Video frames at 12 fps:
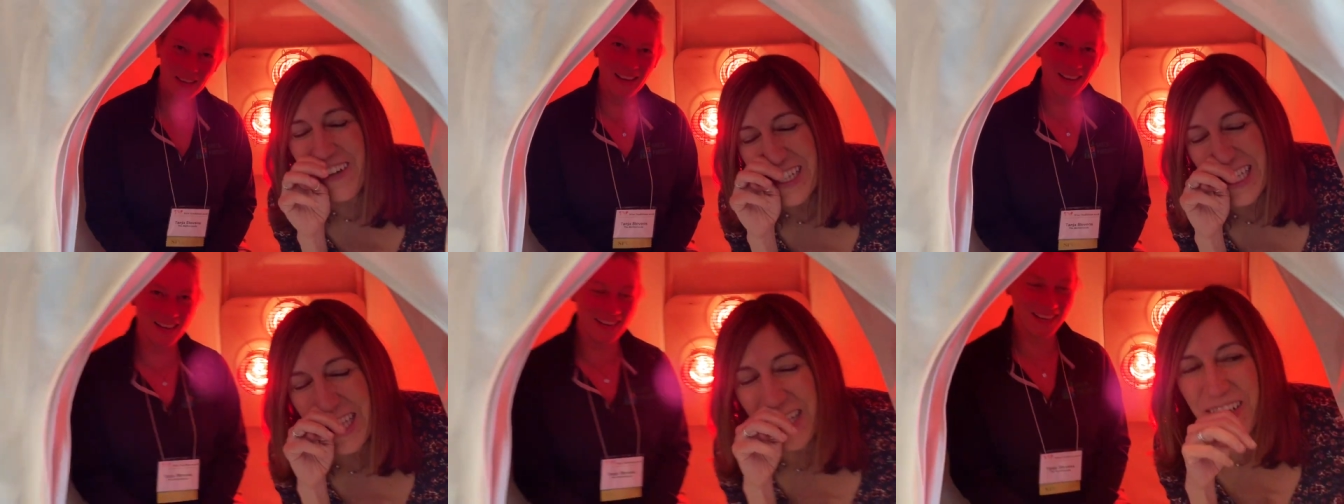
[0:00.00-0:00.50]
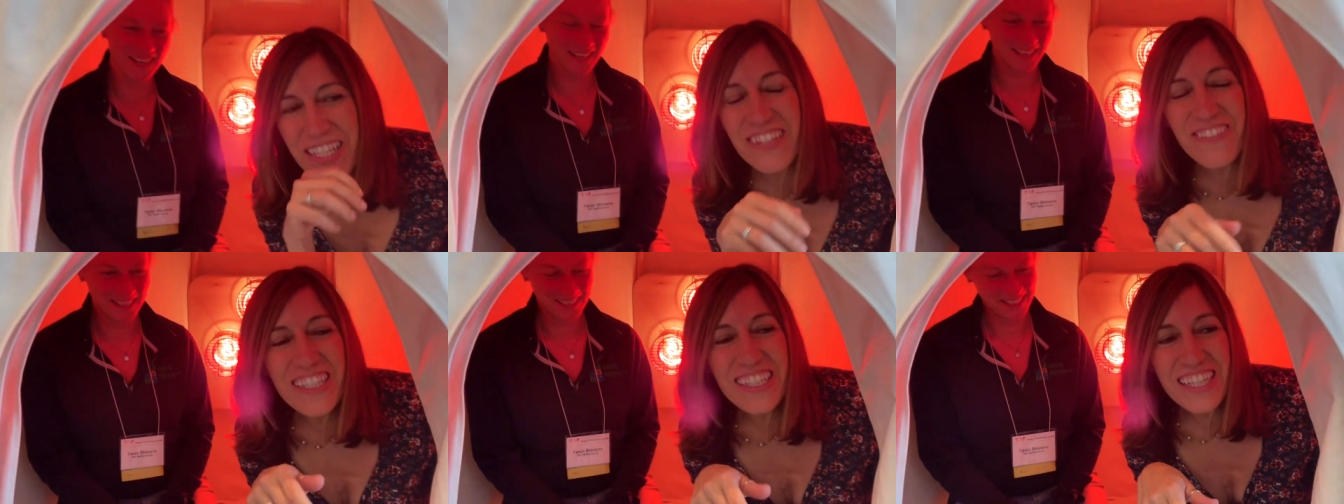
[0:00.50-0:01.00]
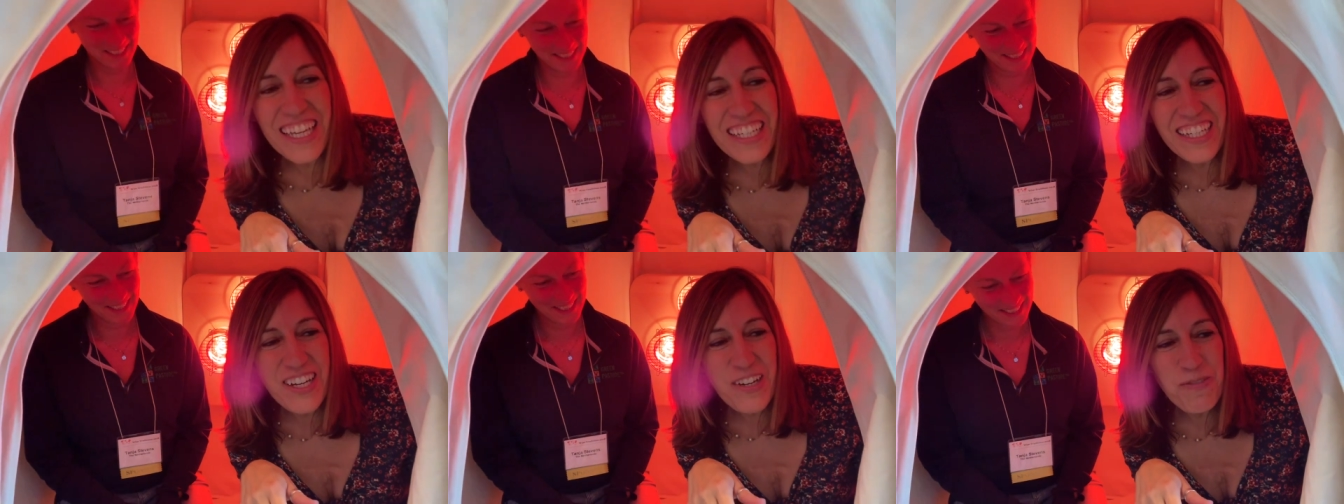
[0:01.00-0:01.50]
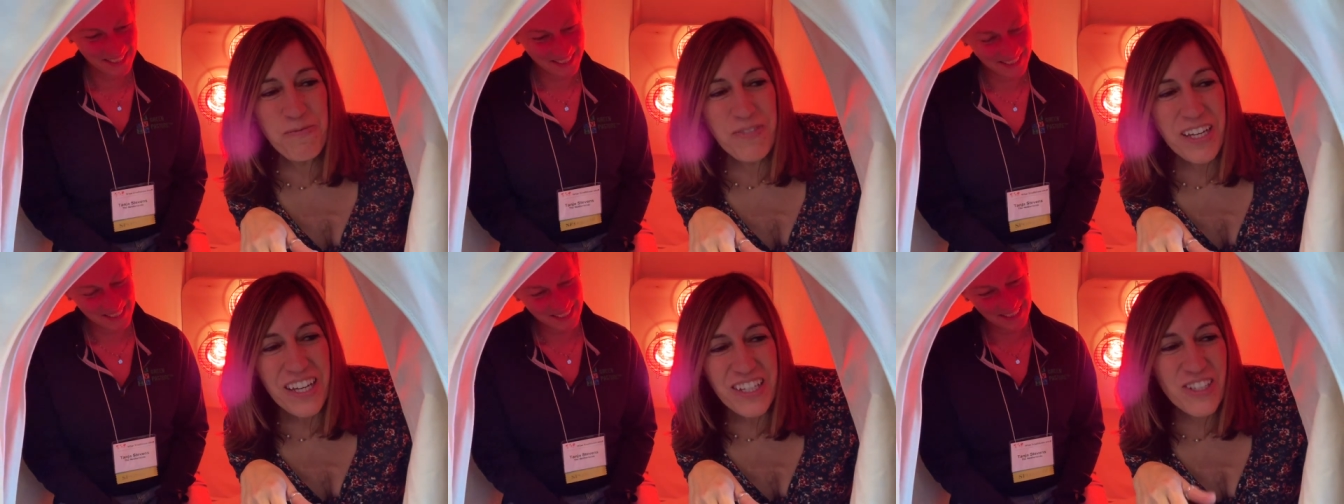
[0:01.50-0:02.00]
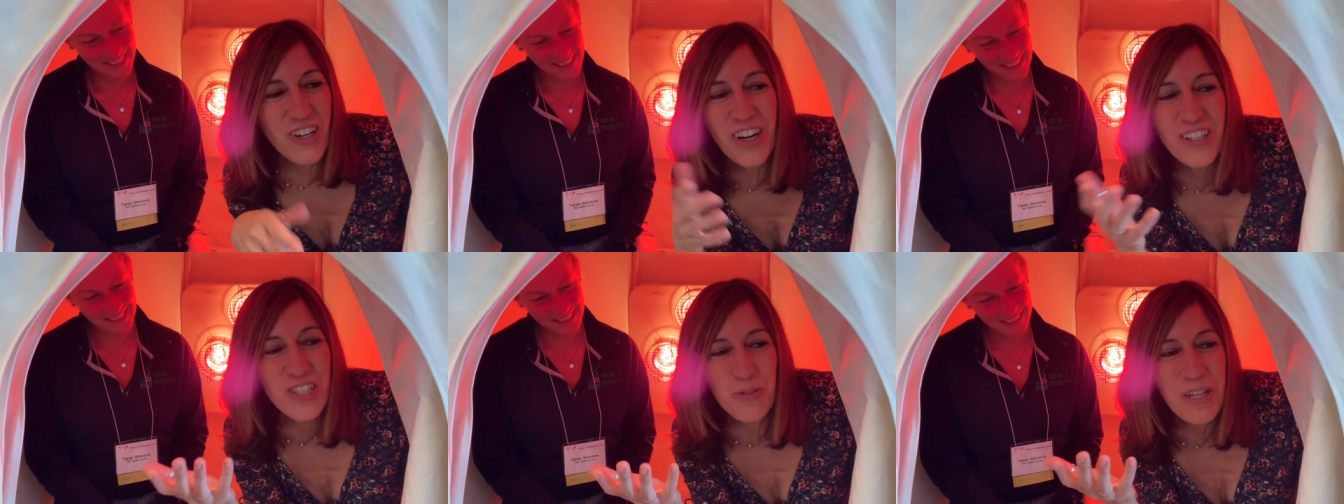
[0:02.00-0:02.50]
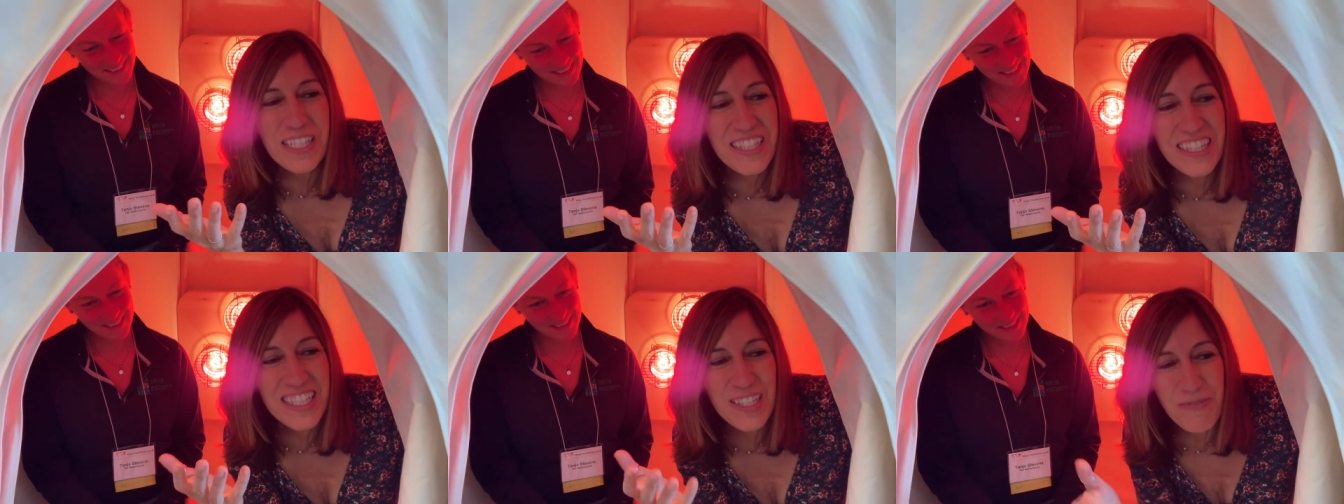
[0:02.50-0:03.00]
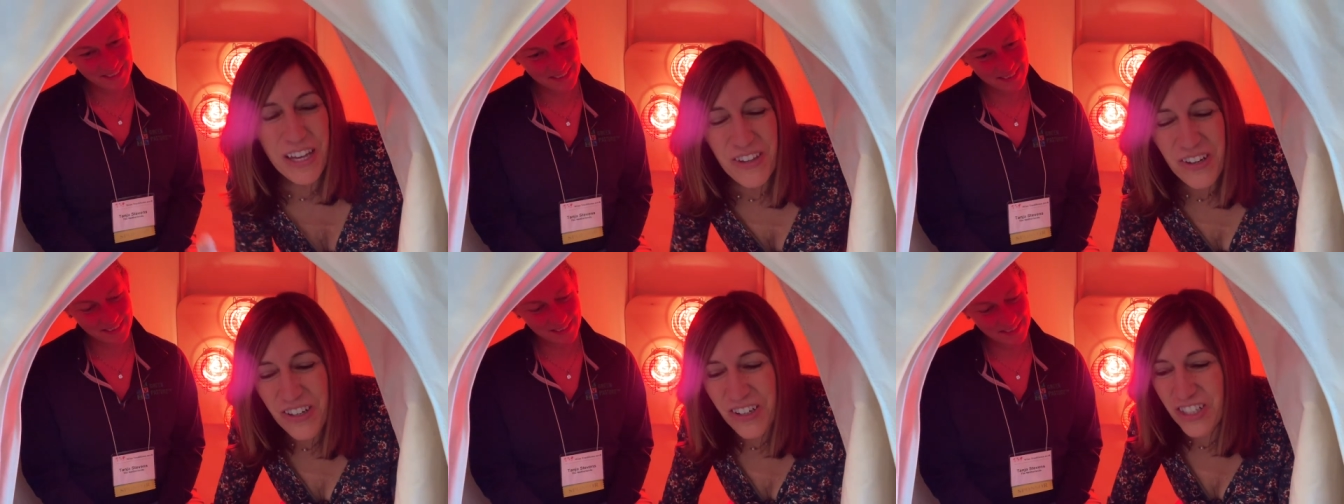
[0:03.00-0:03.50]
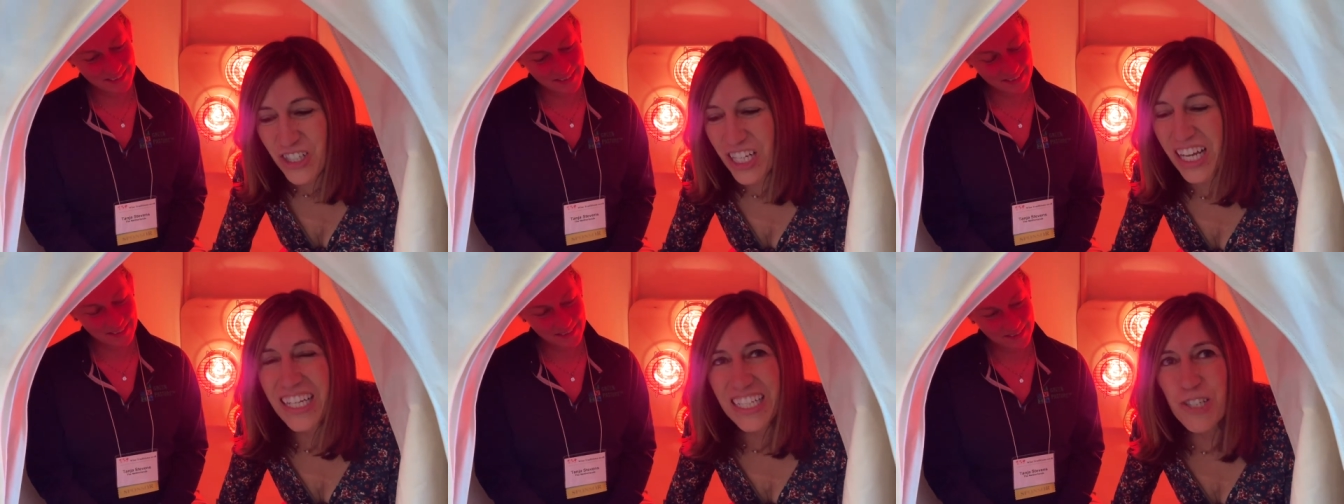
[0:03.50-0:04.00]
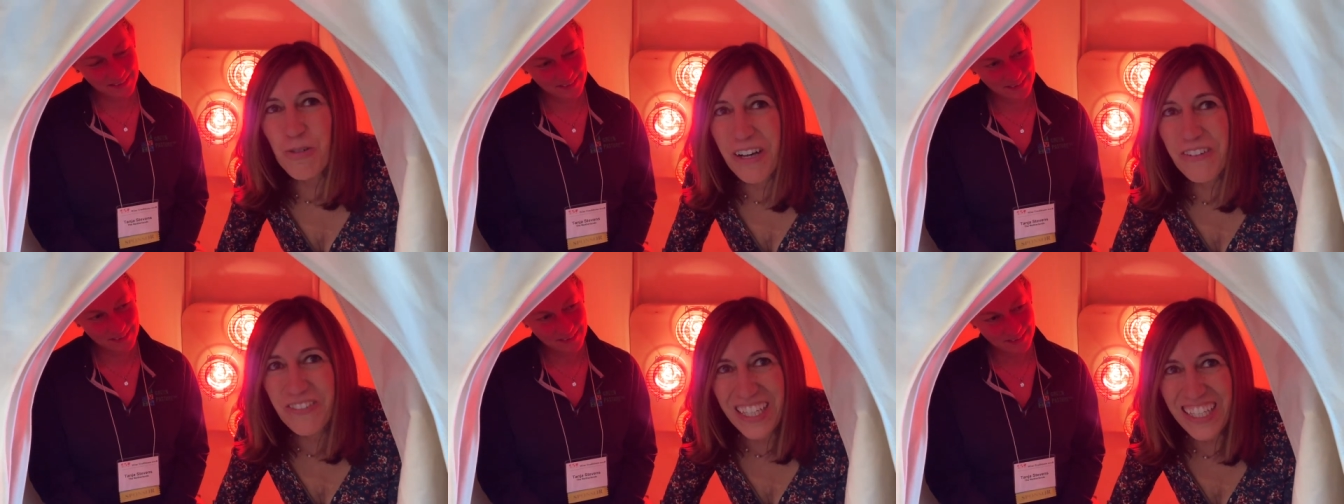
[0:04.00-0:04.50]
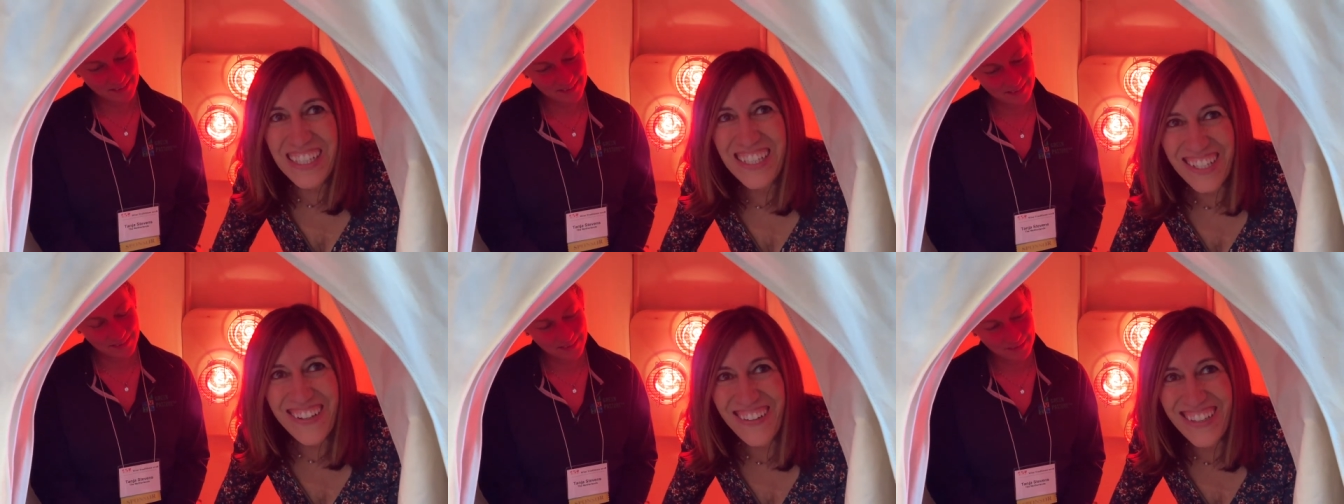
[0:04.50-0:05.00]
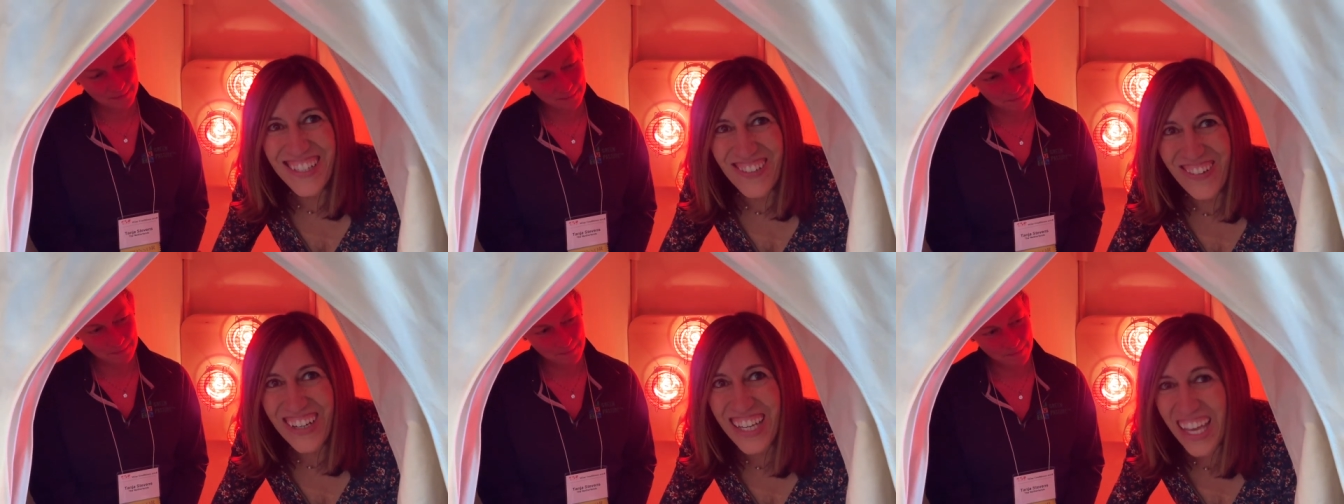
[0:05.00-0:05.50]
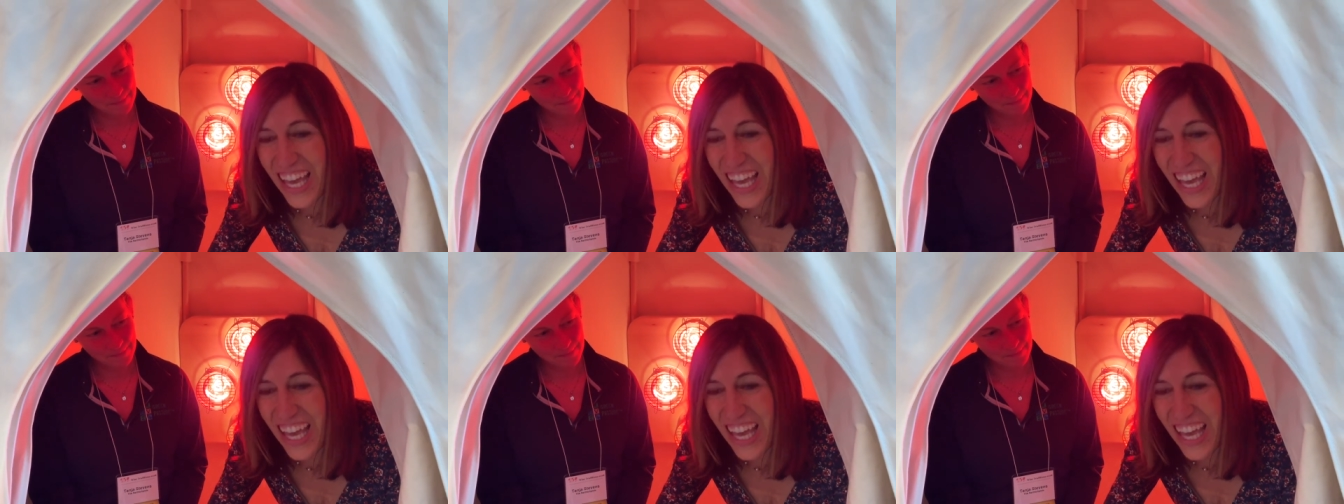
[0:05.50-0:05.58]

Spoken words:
Wasn't there even Charles Wesley's mother? She had 12 kids. Do you know this story?